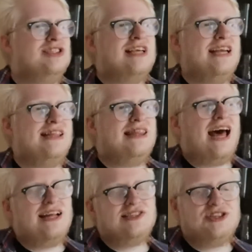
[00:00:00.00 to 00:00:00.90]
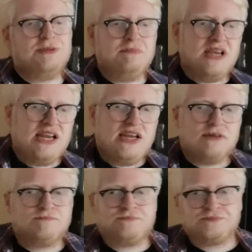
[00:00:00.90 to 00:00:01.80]
say that to me,
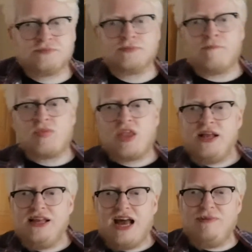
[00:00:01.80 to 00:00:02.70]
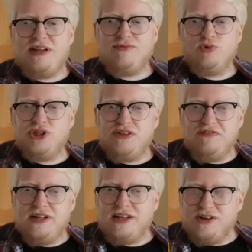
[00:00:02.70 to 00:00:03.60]
I mean, would the
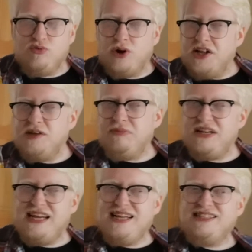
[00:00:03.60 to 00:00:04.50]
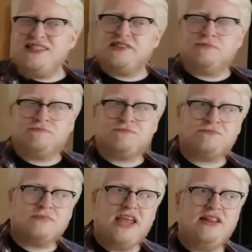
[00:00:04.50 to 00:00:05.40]
vanilla really be needed
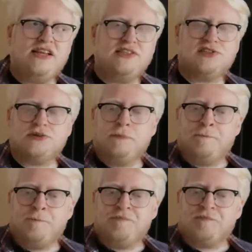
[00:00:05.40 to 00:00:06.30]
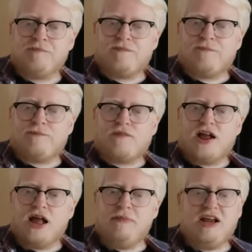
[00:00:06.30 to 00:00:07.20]
in this?
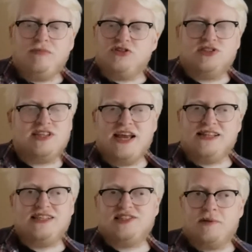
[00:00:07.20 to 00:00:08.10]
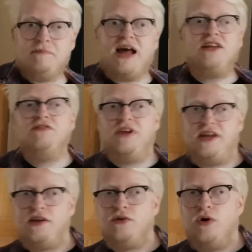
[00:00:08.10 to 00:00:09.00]
I mean, I'm not saying it's a bad
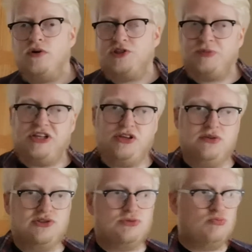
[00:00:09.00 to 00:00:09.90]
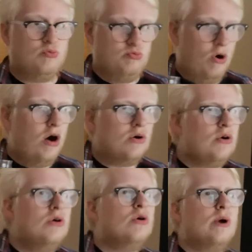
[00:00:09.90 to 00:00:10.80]
thing or it's been used wrong
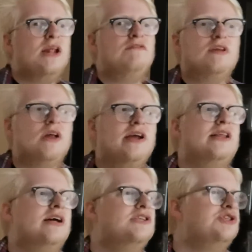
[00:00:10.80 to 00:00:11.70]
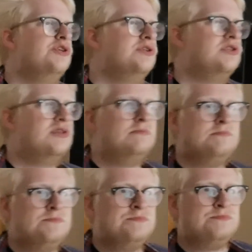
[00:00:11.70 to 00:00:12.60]
or anything like that. It's just,
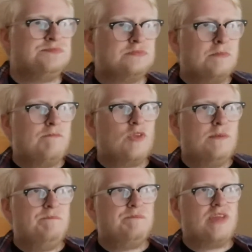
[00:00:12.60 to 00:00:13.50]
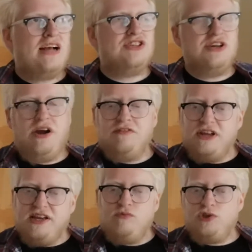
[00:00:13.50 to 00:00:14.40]
I don't know, I
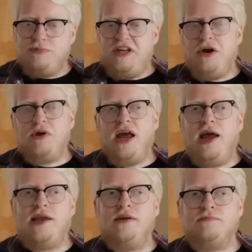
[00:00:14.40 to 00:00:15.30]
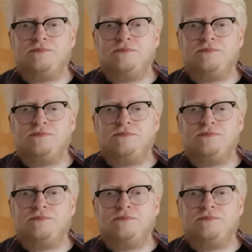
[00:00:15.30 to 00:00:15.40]
think it would have been okay